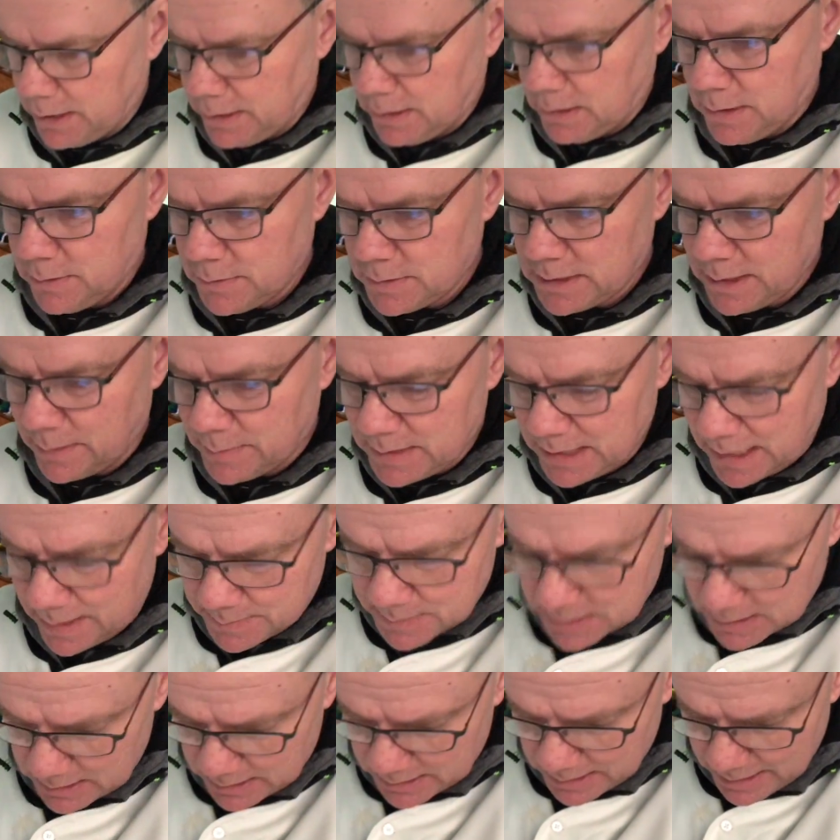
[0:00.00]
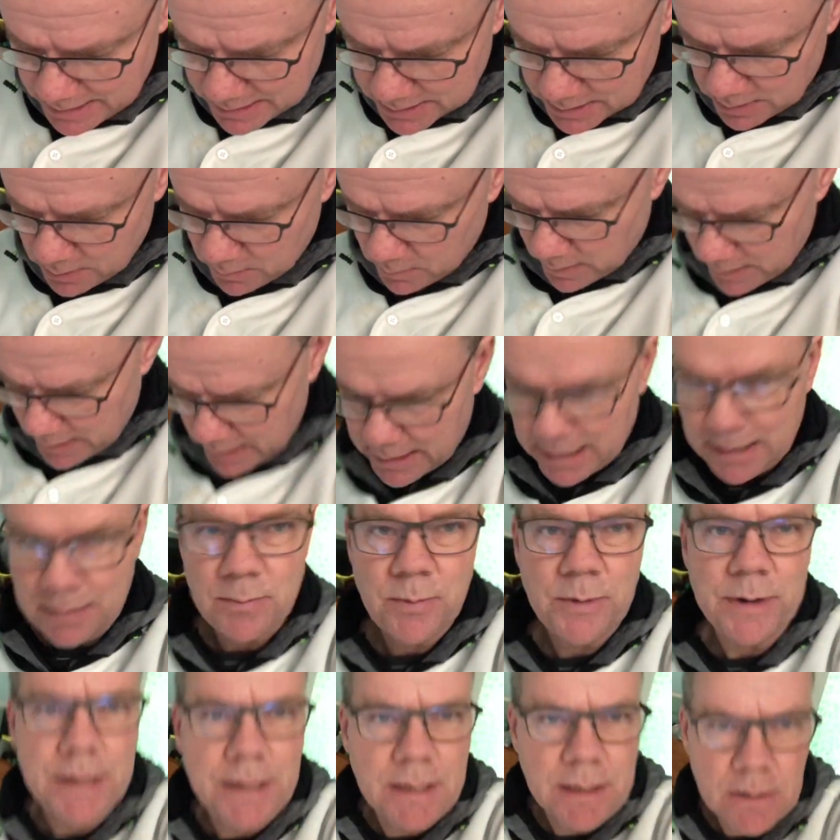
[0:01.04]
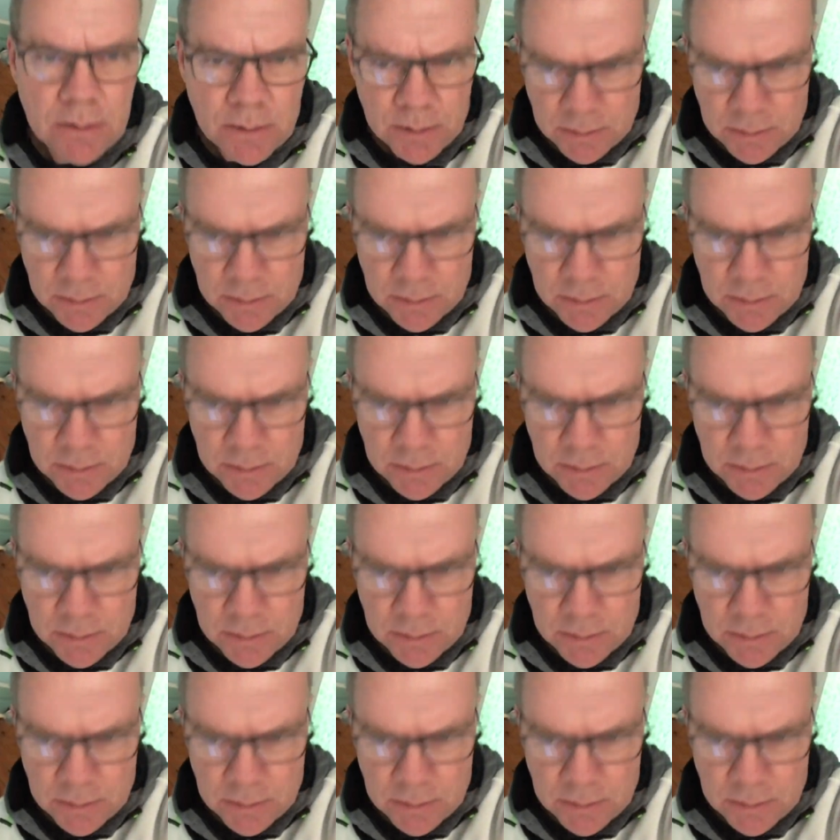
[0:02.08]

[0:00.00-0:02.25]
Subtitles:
You know, sometimes in class you want to keep reading or